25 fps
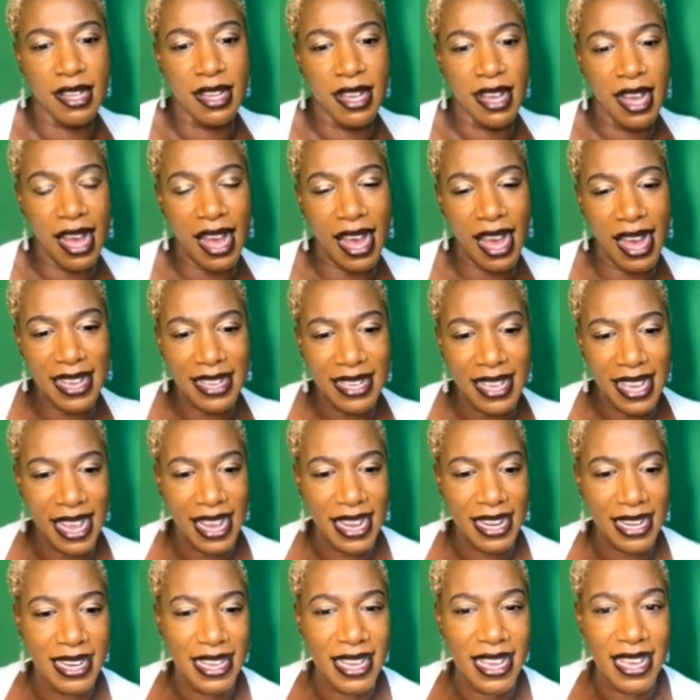Hi,
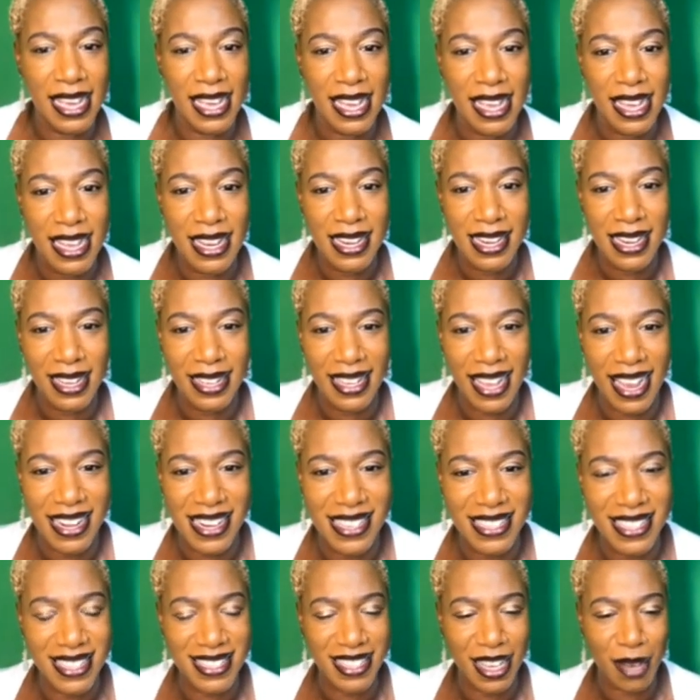Caitlin.
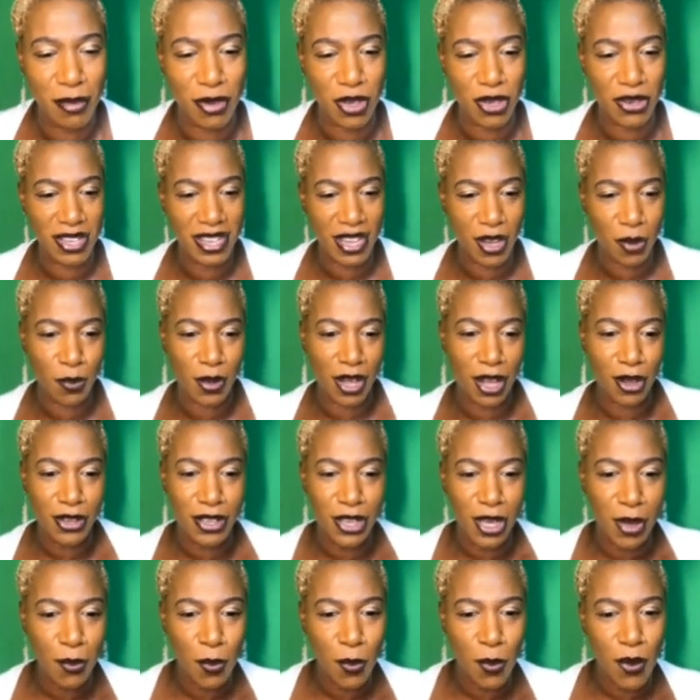Caitlin says, I'm new here.
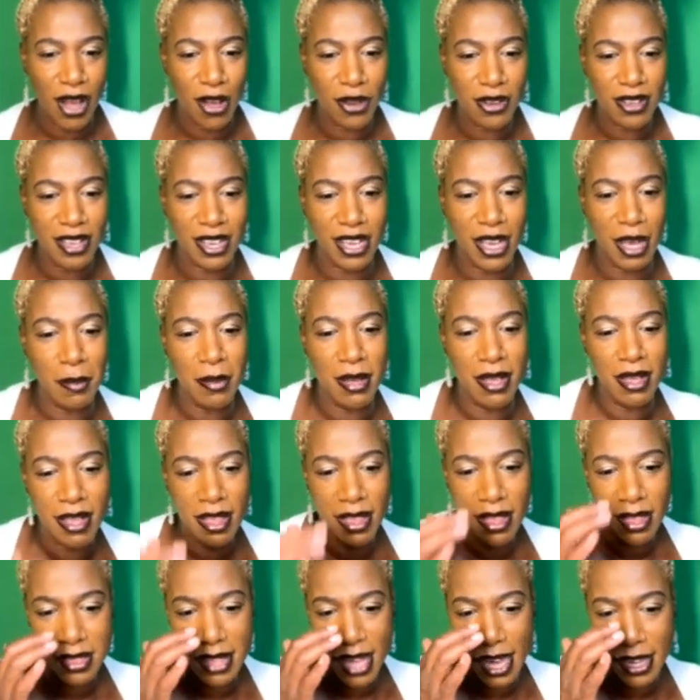Welcome, welcome.
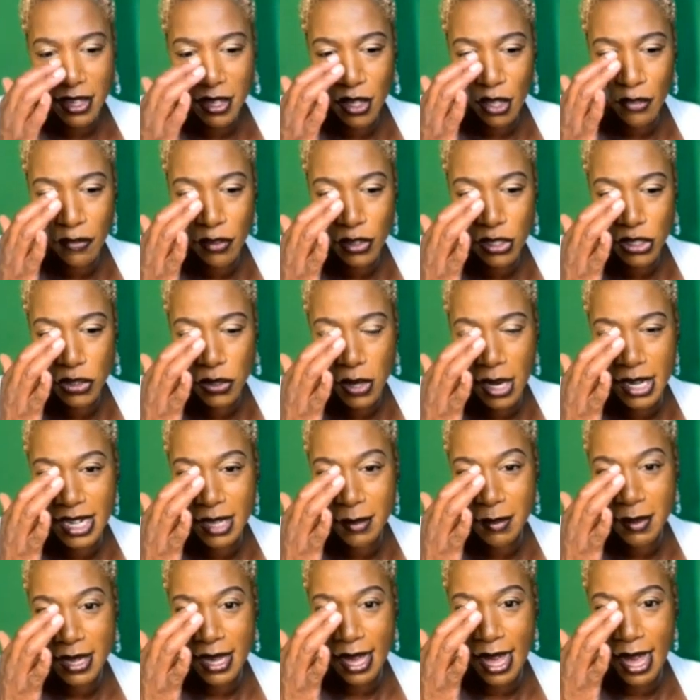Thank you for
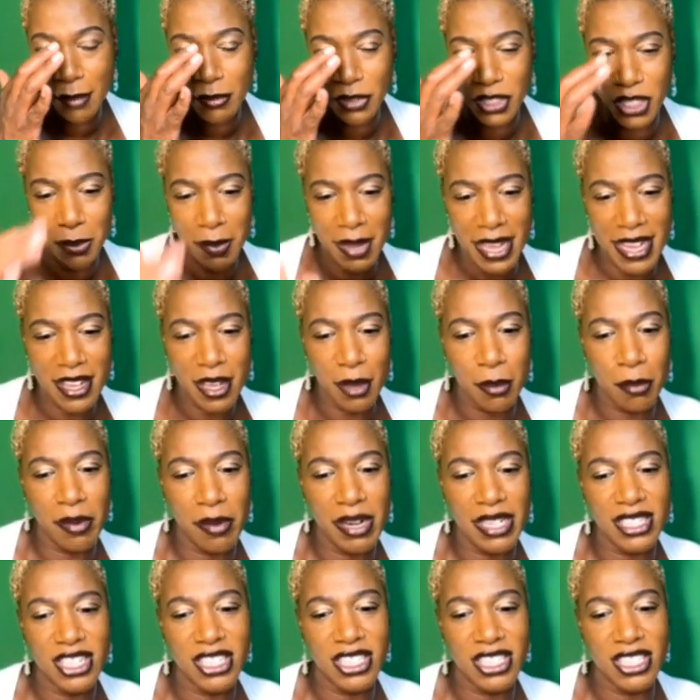joining me. I'm Jamaican
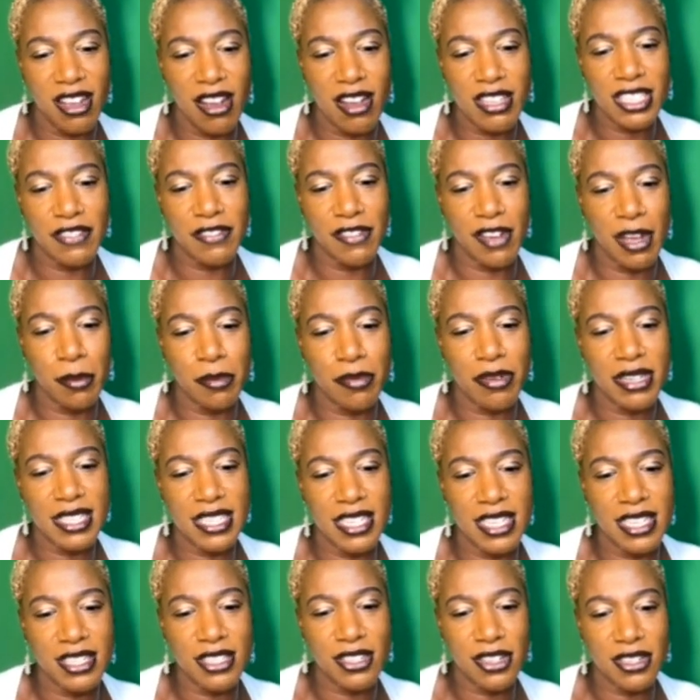British. She asked if I'm
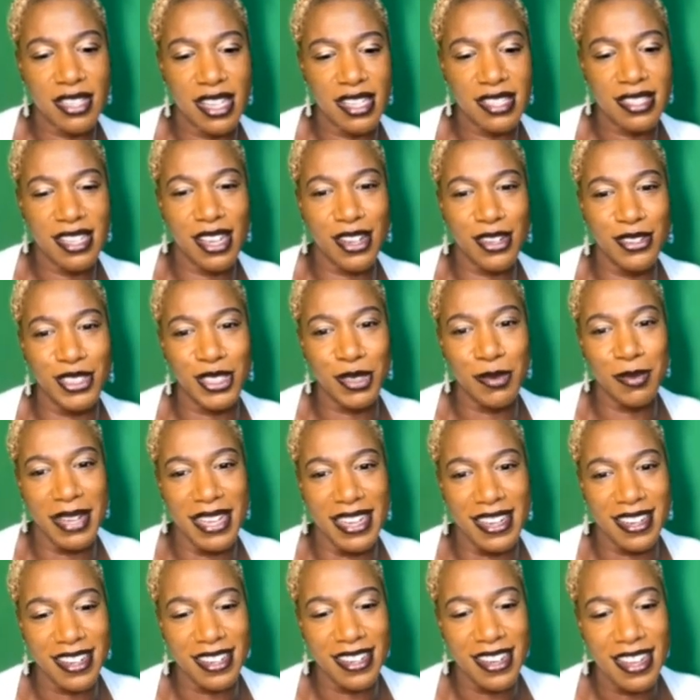British because I sound
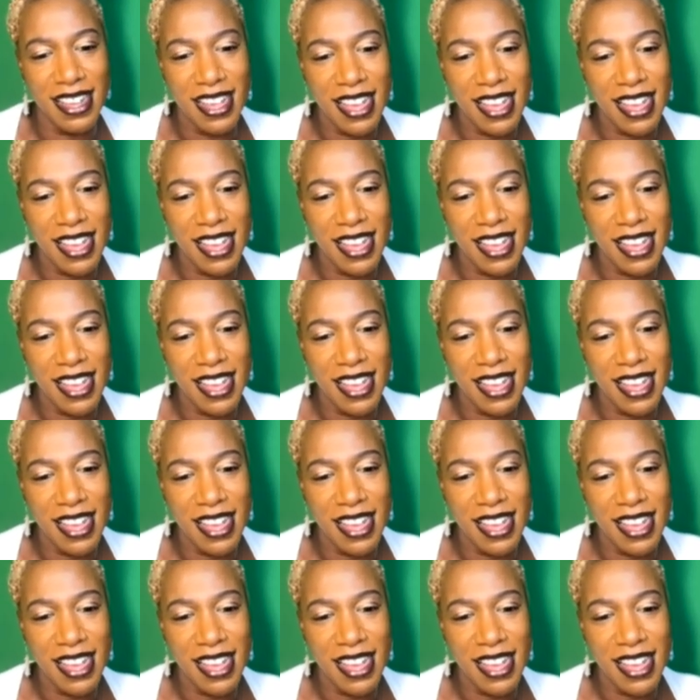Jamaican.